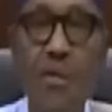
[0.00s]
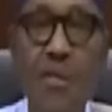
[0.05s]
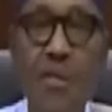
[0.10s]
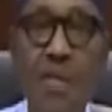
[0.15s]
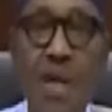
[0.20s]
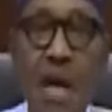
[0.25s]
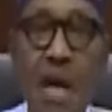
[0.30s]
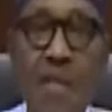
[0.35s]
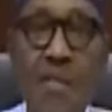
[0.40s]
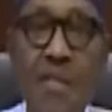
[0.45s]
To
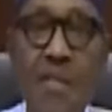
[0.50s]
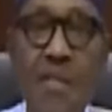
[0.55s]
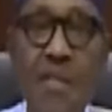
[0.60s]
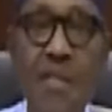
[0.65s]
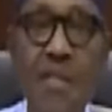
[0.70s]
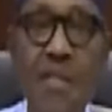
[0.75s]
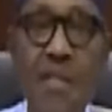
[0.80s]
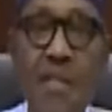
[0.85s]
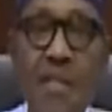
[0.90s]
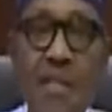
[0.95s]
start
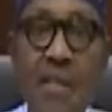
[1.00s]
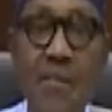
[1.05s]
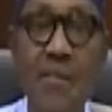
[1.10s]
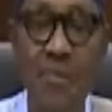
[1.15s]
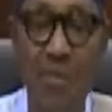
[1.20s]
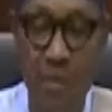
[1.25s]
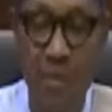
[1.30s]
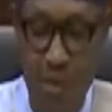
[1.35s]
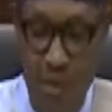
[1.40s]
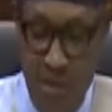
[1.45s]
this
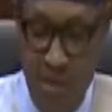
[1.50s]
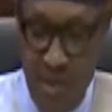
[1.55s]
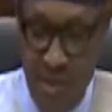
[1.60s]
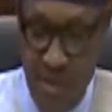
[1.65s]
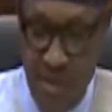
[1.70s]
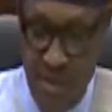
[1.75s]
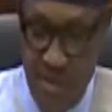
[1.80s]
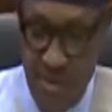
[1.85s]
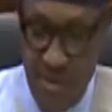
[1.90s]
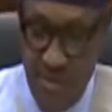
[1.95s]
healing
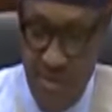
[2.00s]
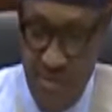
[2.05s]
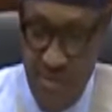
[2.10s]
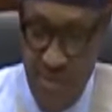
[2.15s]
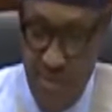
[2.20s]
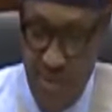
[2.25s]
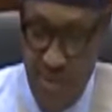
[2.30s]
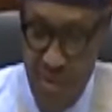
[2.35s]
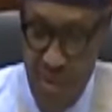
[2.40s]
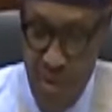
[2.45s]
process,
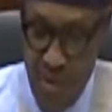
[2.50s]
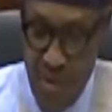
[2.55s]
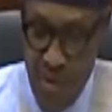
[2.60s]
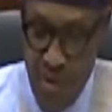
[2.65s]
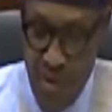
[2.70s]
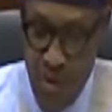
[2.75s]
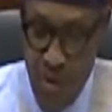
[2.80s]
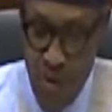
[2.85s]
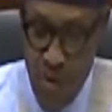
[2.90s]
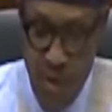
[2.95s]

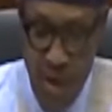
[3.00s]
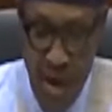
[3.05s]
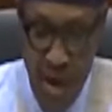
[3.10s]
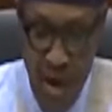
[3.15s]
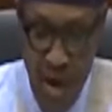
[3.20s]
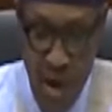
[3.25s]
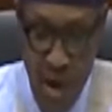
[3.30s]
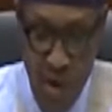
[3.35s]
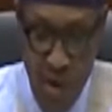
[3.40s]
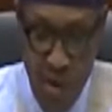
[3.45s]

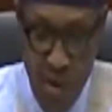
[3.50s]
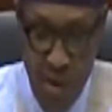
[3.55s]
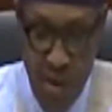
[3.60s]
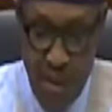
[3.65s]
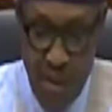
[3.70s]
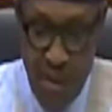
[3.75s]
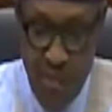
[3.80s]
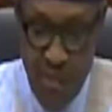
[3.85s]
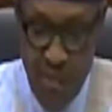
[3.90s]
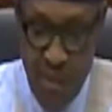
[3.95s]
we are
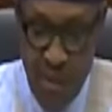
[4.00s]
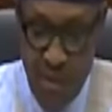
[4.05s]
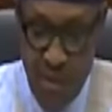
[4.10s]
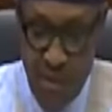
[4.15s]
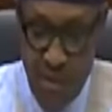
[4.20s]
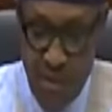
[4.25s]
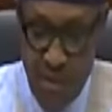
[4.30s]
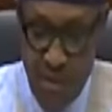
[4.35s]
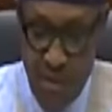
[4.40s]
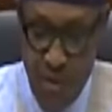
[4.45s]
already
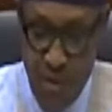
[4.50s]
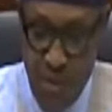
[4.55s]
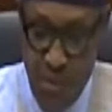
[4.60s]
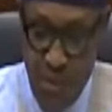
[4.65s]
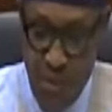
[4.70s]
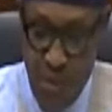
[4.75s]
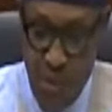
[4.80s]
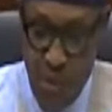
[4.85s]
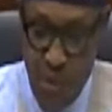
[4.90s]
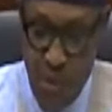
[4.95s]
blessed
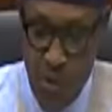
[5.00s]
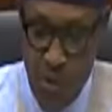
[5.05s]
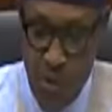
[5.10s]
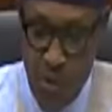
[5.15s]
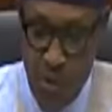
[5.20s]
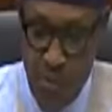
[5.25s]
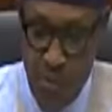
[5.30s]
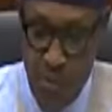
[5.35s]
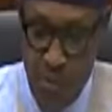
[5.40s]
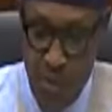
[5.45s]
with the
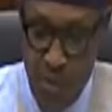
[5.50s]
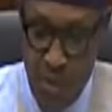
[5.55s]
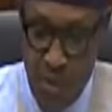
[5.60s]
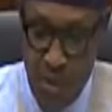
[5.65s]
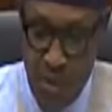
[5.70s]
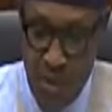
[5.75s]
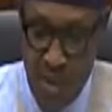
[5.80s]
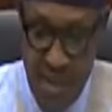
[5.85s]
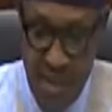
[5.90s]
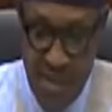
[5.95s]
most
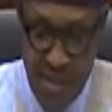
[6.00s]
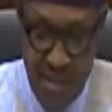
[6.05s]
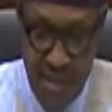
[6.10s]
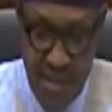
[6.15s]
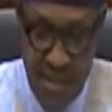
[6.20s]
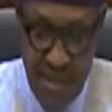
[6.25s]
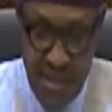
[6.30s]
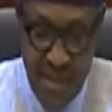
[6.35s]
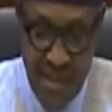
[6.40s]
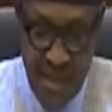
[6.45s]
important
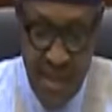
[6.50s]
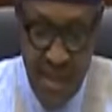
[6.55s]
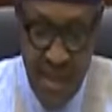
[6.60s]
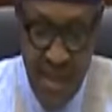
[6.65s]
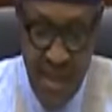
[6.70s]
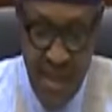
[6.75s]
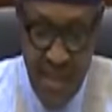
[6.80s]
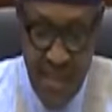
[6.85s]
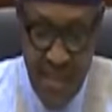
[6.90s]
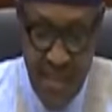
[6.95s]
asset
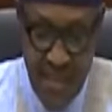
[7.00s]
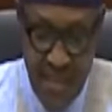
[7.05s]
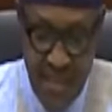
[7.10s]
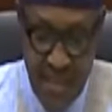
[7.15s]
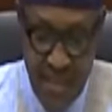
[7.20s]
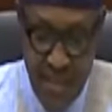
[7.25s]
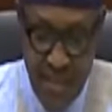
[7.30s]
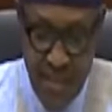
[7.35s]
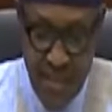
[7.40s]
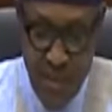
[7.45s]
any
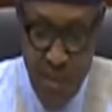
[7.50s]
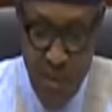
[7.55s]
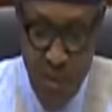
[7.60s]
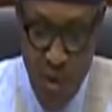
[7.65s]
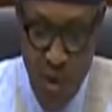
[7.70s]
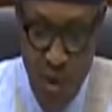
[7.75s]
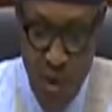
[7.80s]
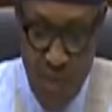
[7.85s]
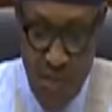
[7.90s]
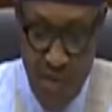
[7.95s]
nation
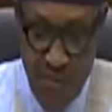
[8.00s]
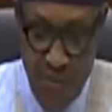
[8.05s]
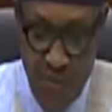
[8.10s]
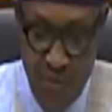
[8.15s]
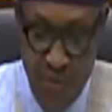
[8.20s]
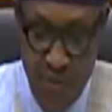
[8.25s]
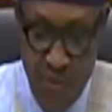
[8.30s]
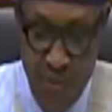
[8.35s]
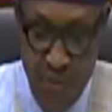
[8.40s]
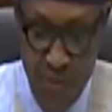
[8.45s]
requires
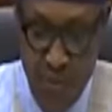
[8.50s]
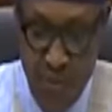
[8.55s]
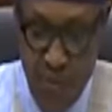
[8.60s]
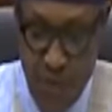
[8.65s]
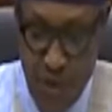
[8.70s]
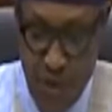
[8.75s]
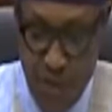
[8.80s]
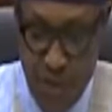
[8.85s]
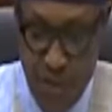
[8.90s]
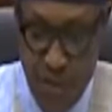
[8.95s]

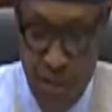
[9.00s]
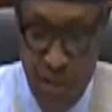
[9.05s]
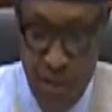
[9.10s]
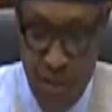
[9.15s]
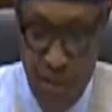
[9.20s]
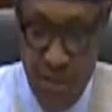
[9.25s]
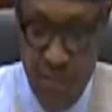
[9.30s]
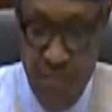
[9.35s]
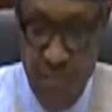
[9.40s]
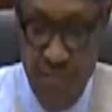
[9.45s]
for
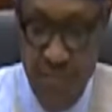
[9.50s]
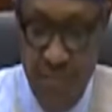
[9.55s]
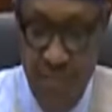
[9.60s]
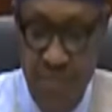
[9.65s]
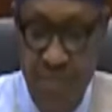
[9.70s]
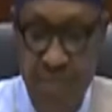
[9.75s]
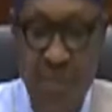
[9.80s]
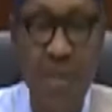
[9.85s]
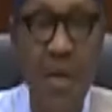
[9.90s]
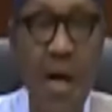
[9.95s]
such,
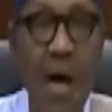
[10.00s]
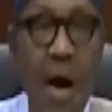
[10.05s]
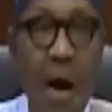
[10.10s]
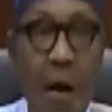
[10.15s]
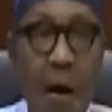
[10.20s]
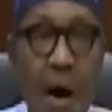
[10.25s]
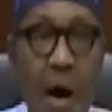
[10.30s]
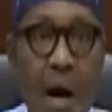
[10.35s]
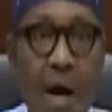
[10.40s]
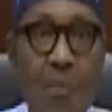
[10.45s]

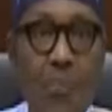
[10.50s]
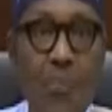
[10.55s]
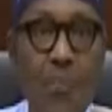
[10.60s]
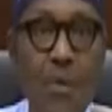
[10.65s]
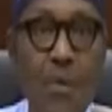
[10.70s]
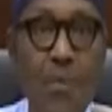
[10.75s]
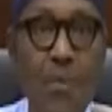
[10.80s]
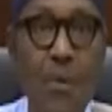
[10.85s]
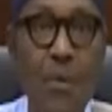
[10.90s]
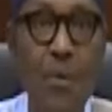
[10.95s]

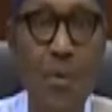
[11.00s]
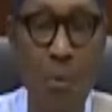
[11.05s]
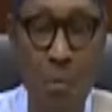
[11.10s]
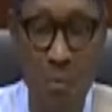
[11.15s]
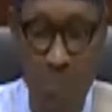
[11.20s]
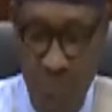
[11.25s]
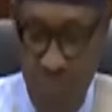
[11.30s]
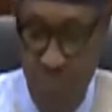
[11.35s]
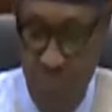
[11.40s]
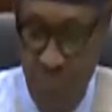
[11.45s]
our people.